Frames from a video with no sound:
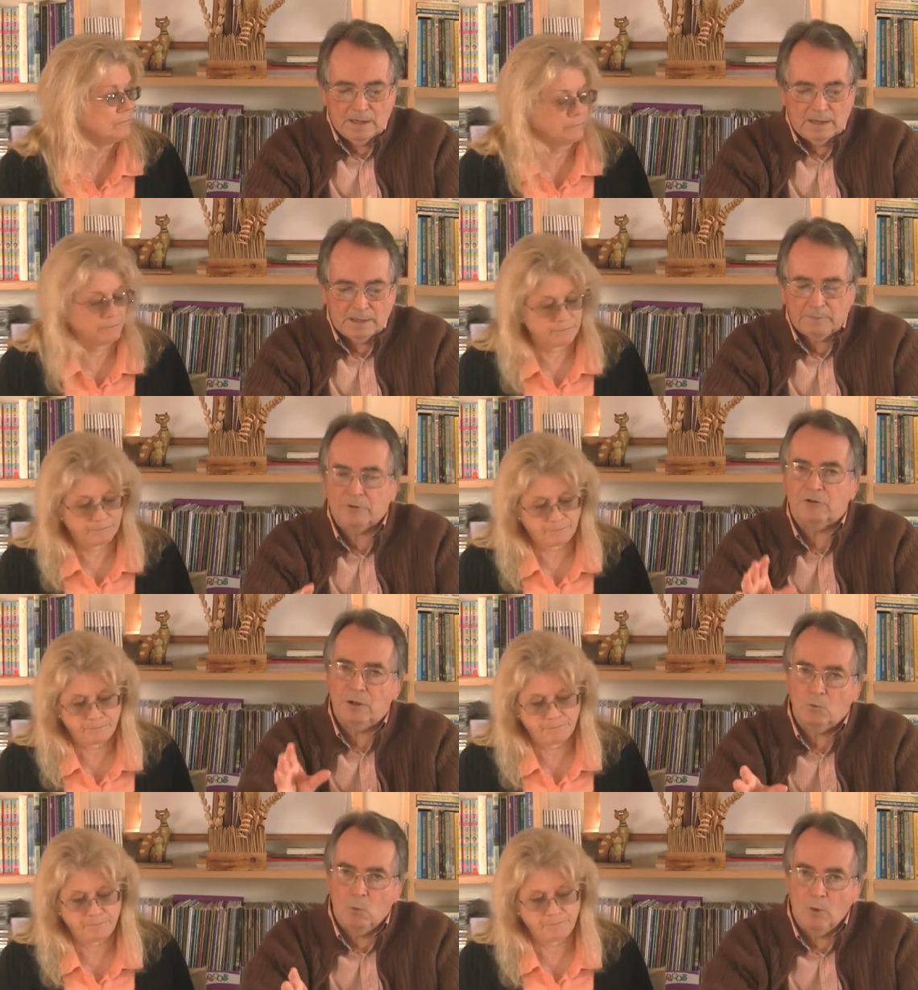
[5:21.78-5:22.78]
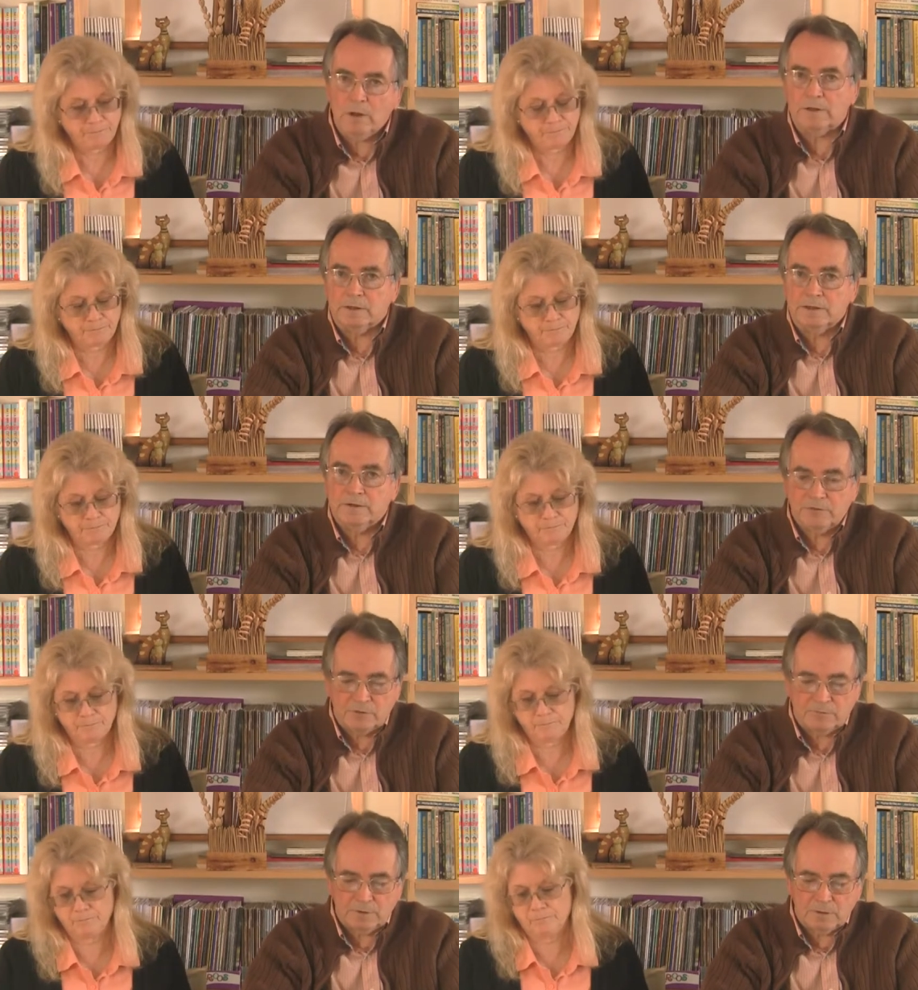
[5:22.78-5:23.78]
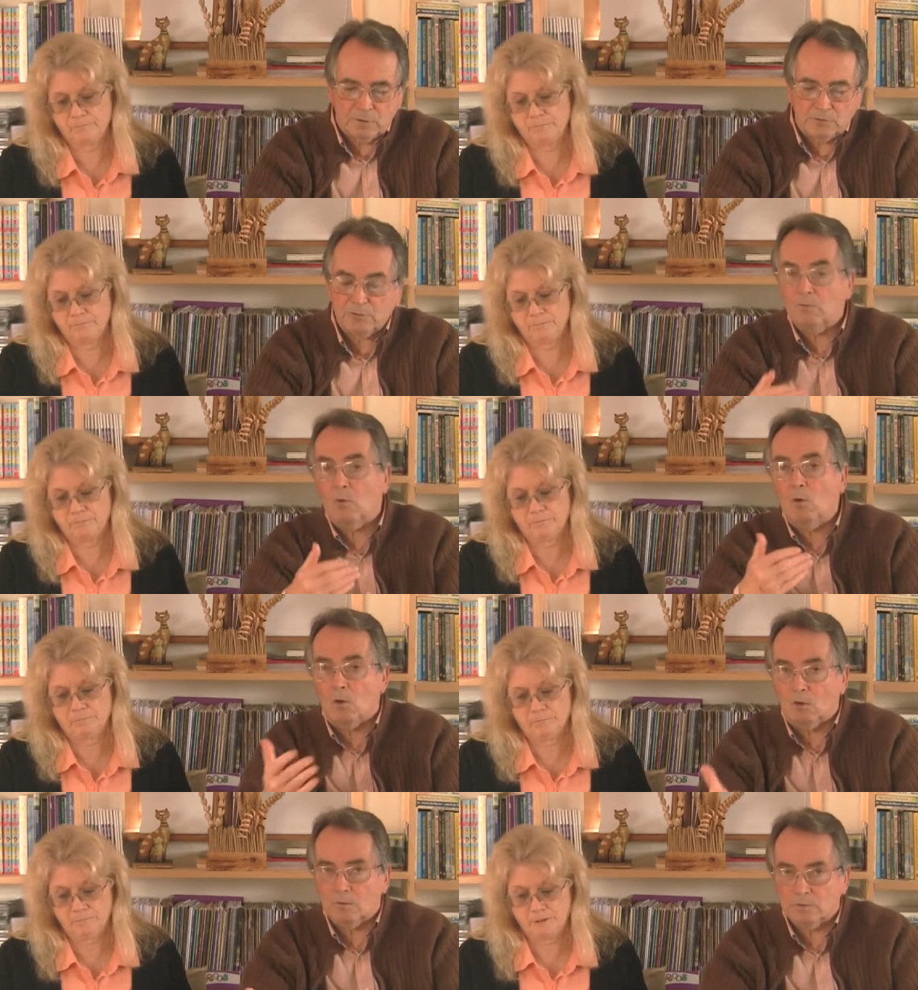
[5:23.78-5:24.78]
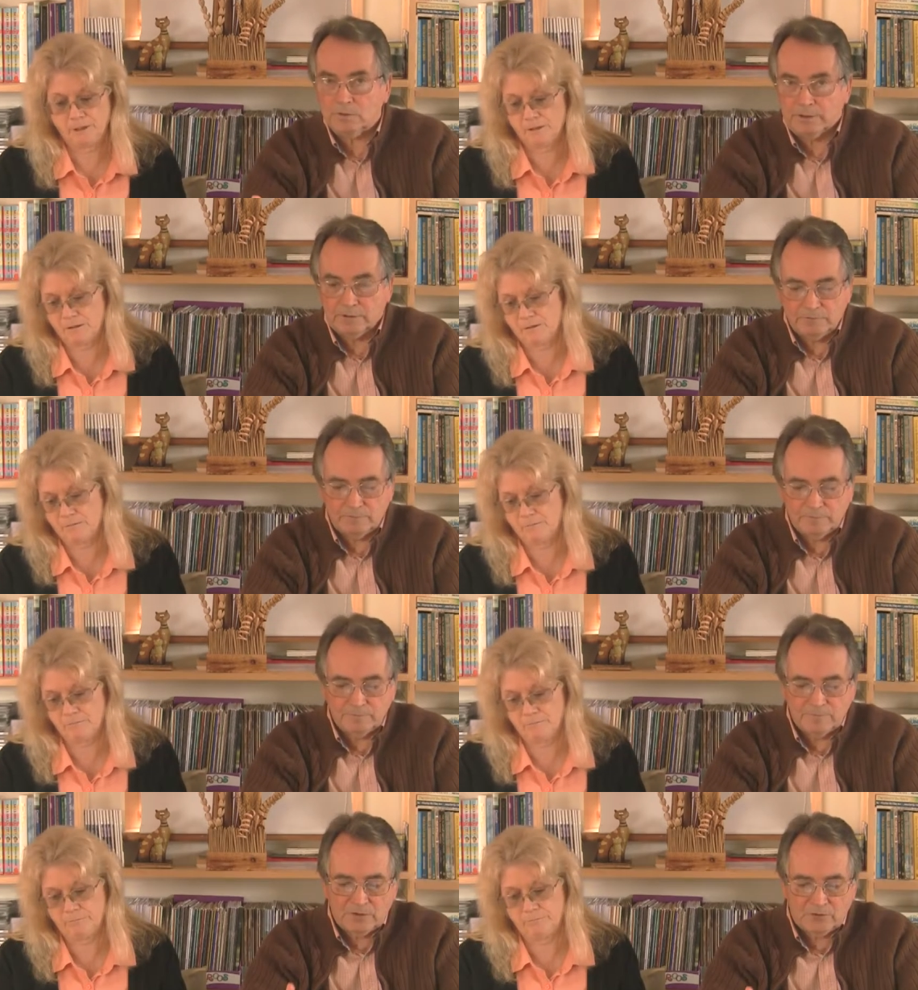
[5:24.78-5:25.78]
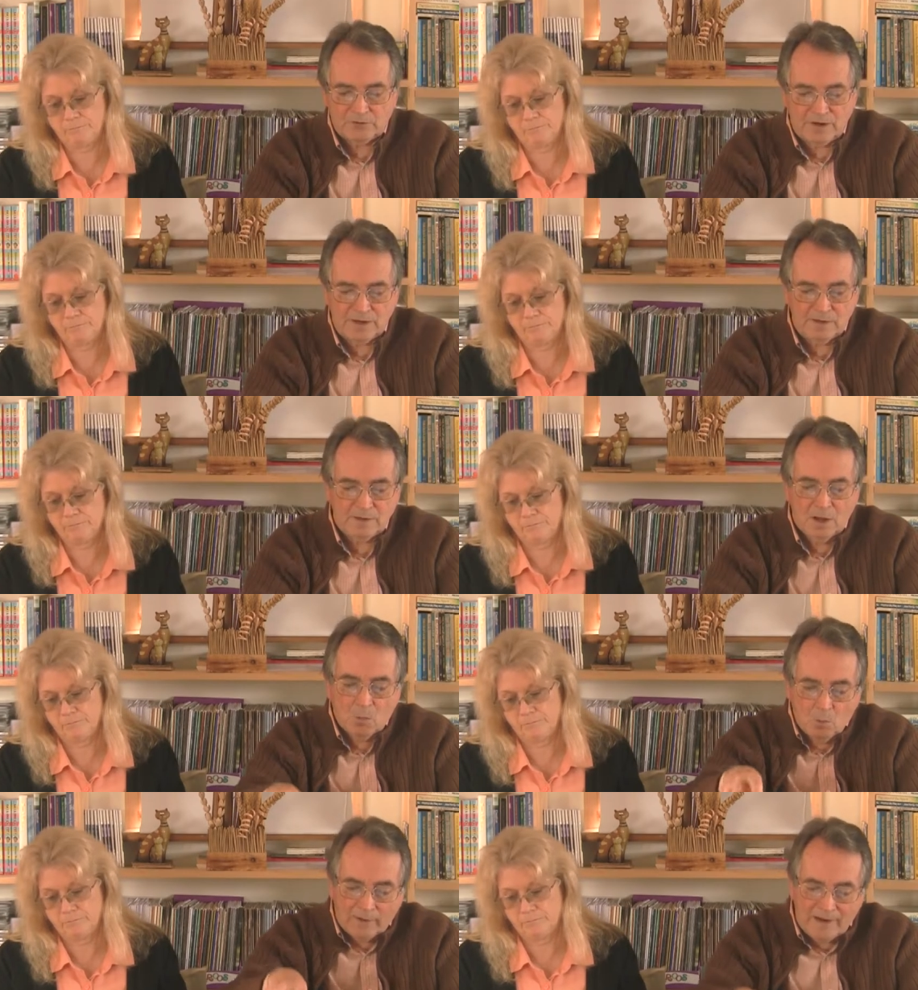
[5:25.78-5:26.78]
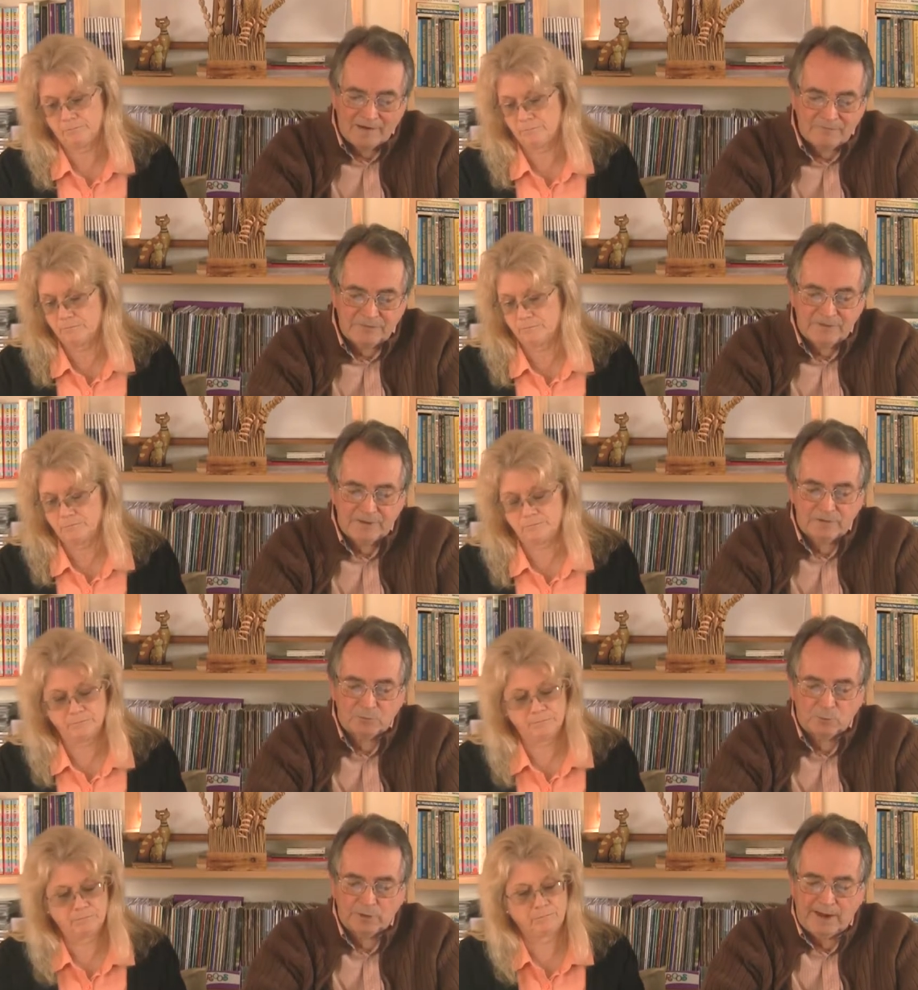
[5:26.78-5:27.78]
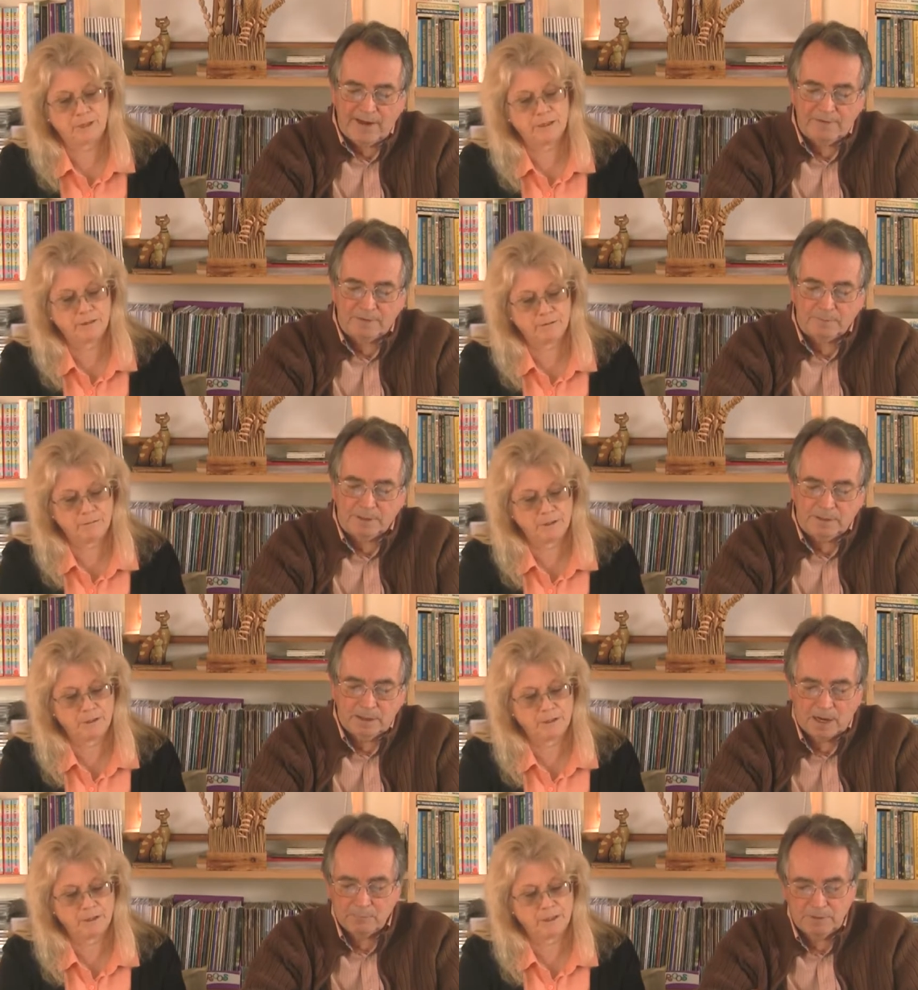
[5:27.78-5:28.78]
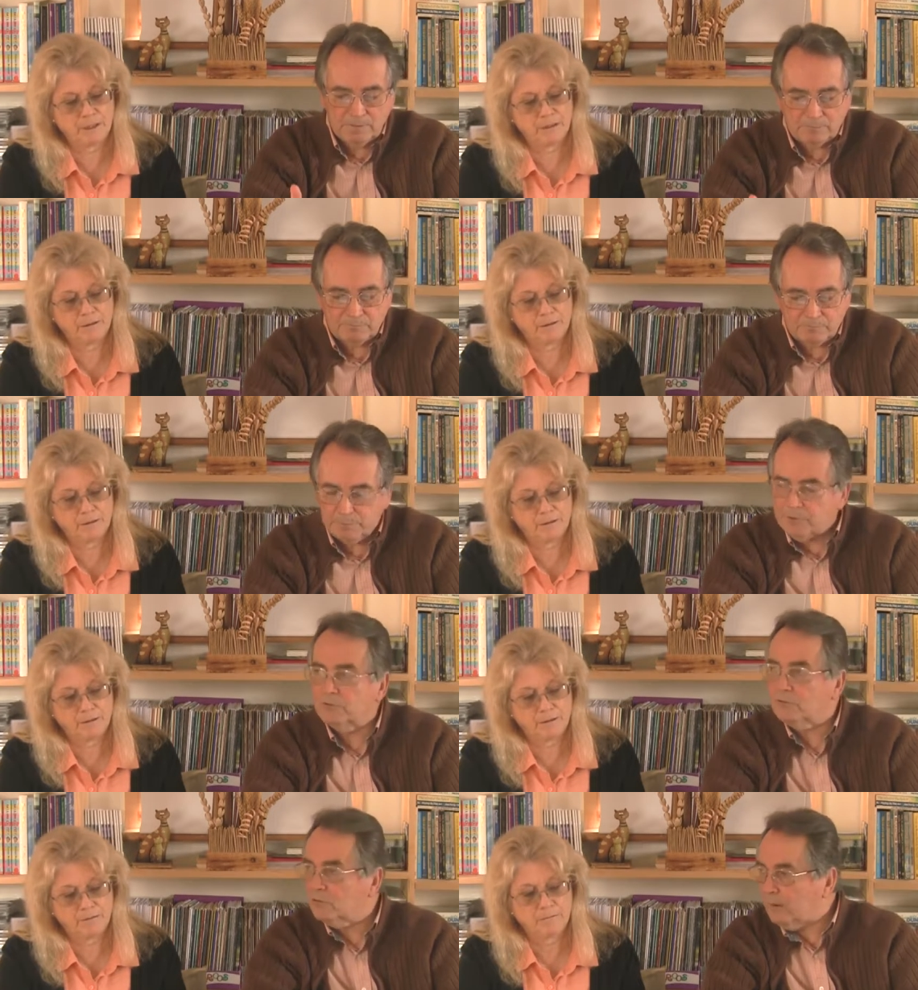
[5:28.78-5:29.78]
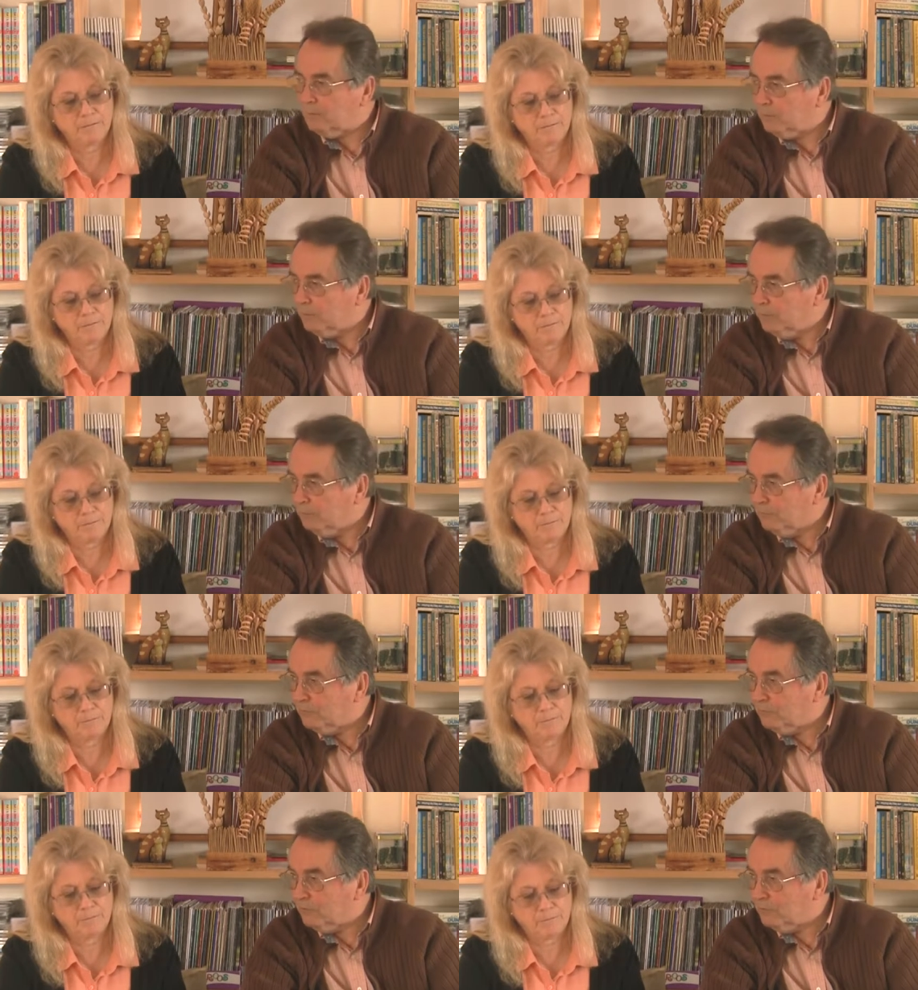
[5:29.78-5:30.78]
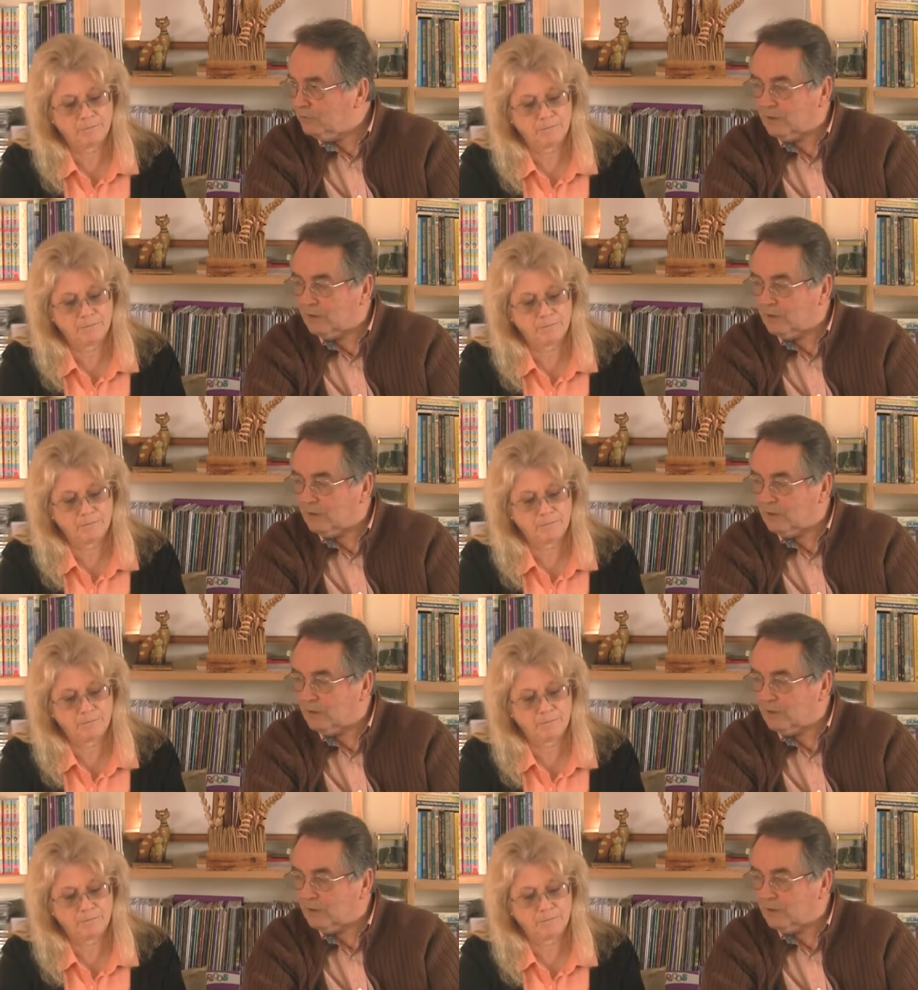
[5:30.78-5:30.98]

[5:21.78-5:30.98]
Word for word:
Speaker 1: Because uh, he willingly suffered the loss of all yes. things, saying, Whatever things were gained to me, I'm reading from Philippians chapter three, verses seven